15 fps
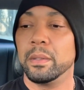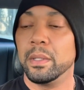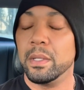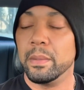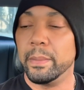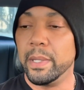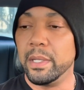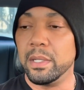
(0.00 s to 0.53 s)

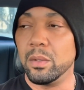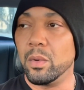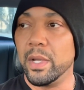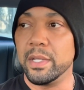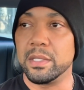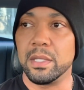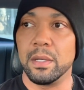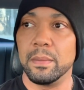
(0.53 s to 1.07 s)
But
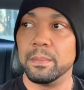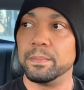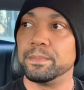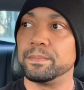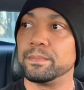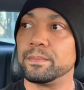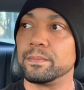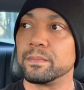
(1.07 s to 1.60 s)
anyways, um,
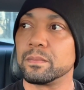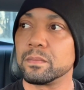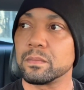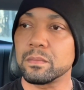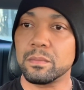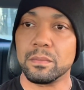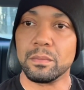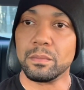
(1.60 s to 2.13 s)

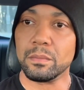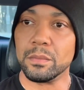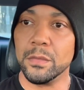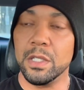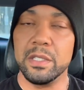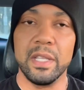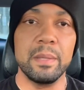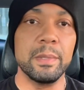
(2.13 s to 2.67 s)

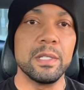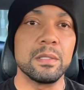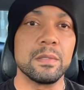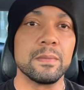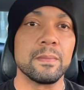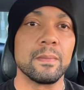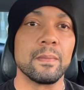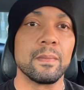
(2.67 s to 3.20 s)
demons.
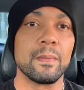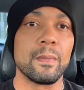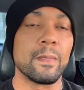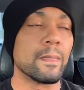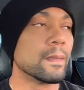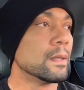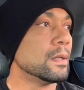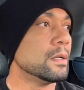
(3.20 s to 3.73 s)

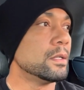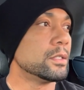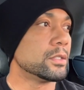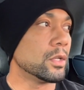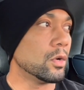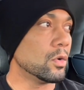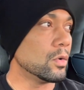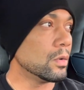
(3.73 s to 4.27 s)

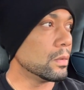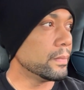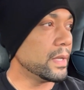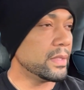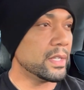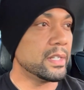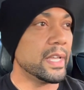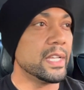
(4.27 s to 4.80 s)
So in
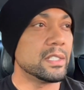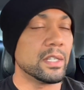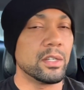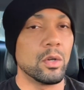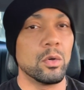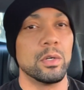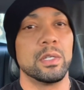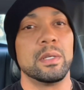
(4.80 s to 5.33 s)
the days of
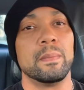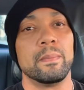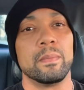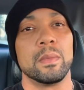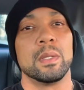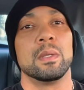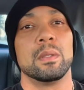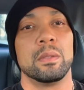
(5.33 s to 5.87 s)
Noah,
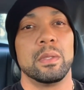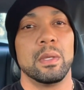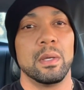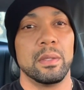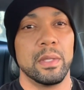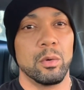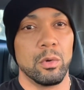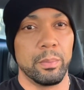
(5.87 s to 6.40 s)

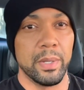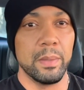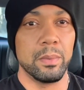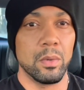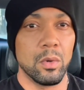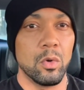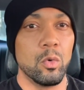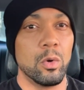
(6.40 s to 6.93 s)
there were
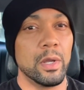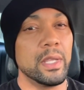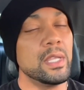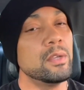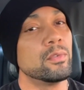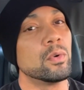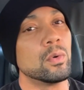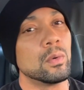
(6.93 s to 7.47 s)
people who were
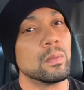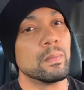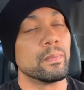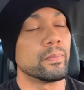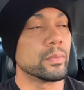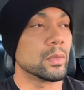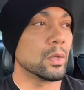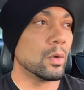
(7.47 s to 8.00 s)
evil
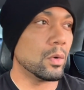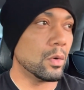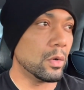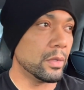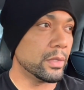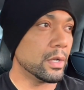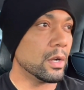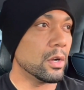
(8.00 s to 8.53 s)
on
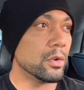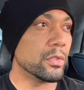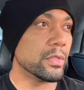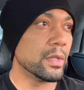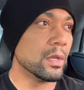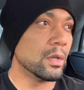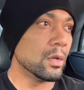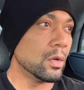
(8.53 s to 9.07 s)
the earth
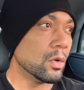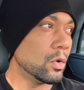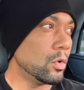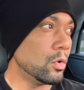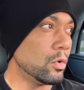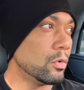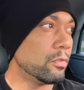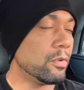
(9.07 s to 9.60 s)

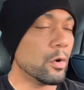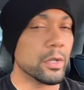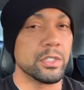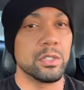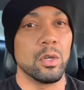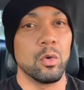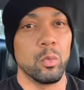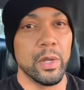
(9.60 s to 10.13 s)
who focused
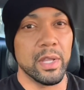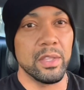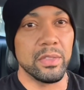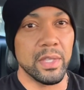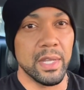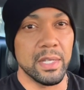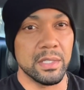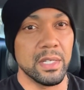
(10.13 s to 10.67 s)
on wicked
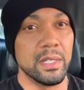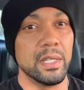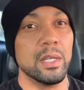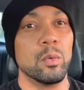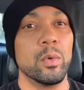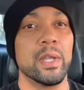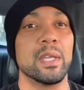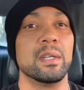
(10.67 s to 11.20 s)
things and did
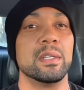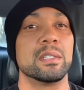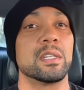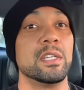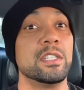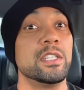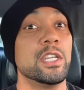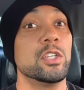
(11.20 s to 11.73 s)
wickedness
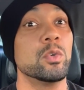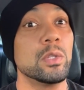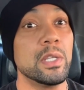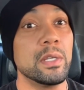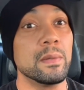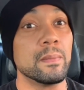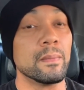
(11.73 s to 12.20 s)
continually.